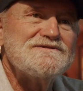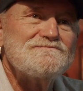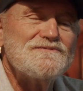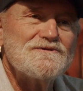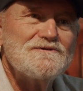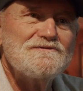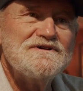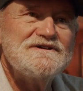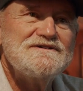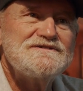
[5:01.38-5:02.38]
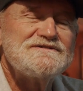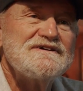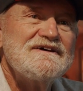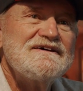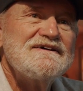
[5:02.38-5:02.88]
and breweries,
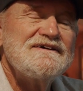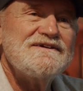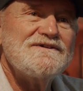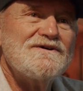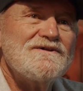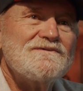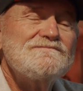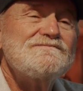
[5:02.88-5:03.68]
the